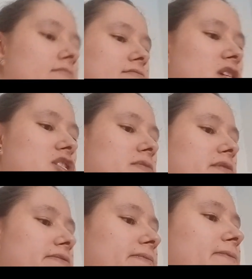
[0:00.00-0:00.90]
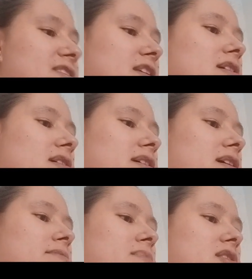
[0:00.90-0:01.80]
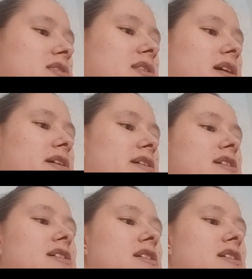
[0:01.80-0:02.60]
much of it physically, I must say.